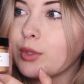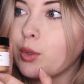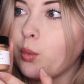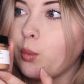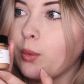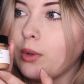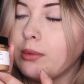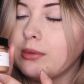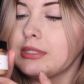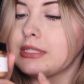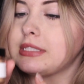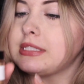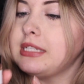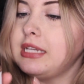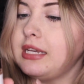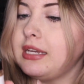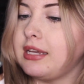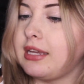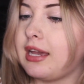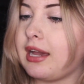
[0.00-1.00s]
we'll
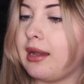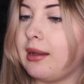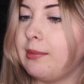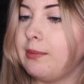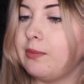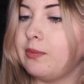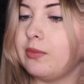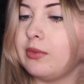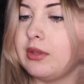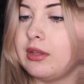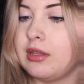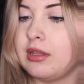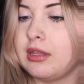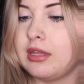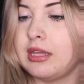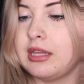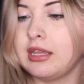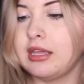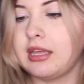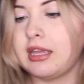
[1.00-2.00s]
see. I'm
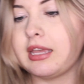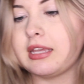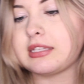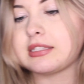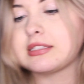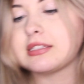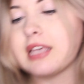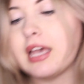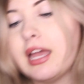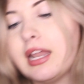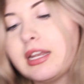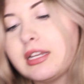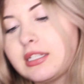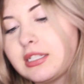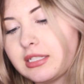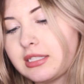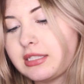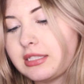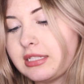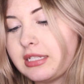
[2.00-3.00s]
excited
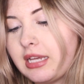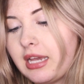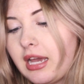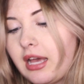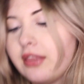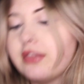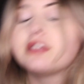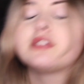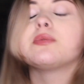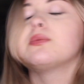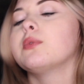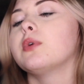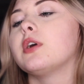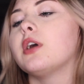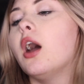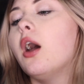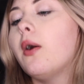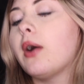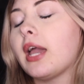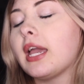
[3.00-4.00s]
to see how this
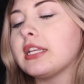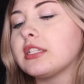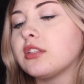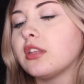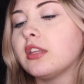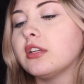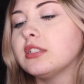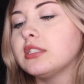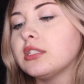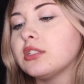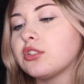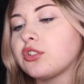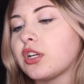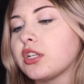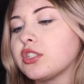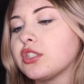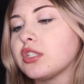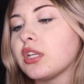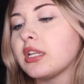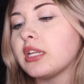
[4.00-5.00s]
works. Oh, okay, so there's
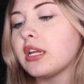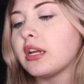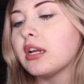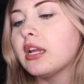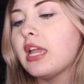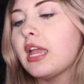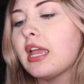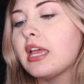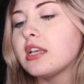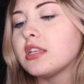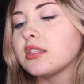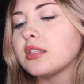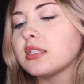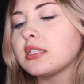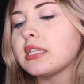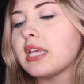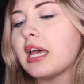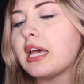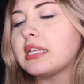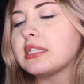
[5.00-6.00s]
instructions on here. So
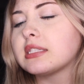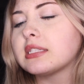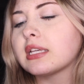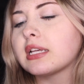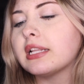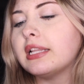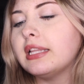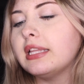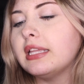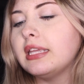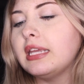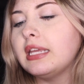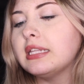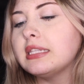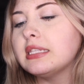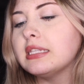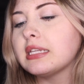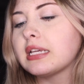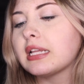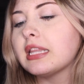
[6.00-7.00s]
it says
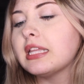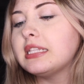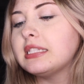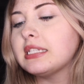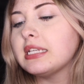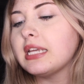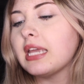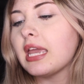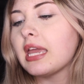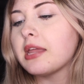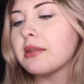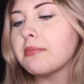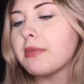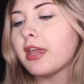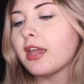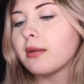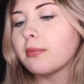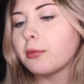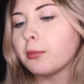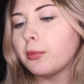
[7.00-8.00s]
cleansing and
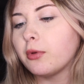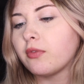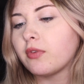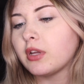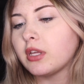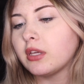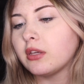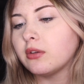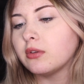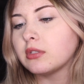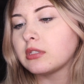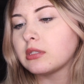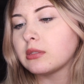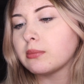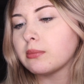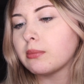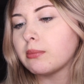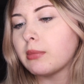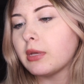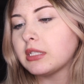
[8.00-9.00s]
makeup remover use.
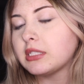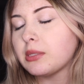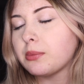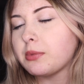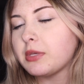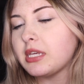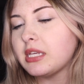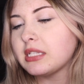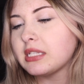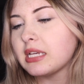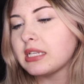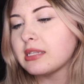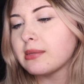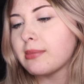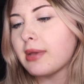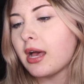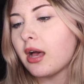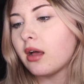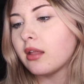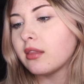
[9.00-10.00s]
Melt a pea-sized
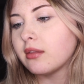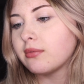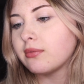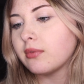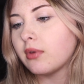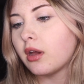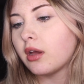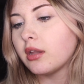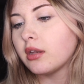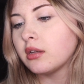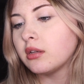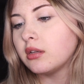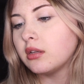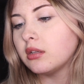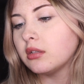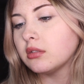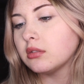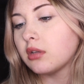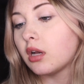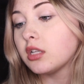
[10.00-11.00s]
amount
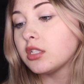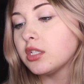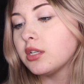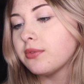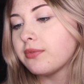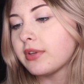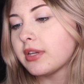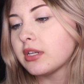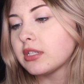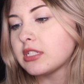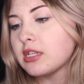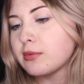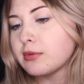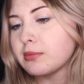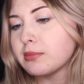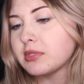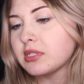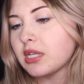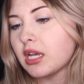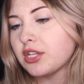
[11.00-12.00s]
onto your
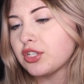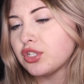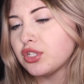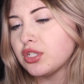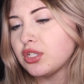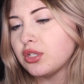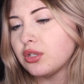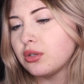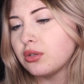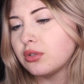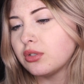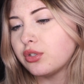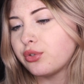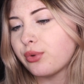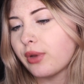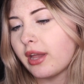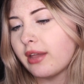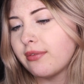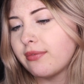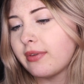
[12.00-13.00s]
fingertips. Massage into
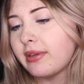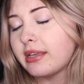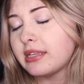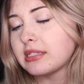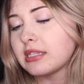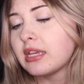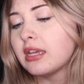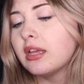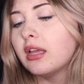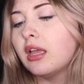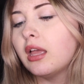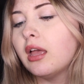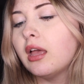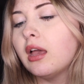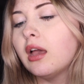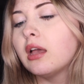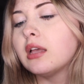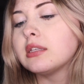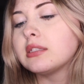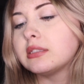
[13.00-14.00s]
dry face,
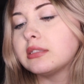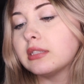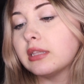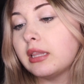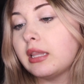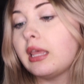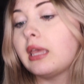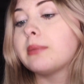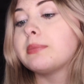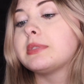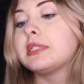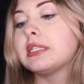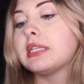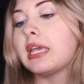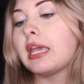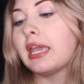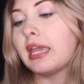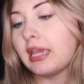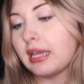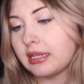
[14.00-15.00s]
lips,
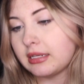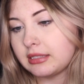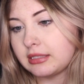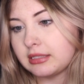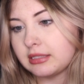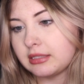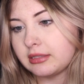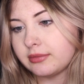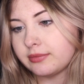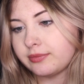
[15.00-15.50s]
and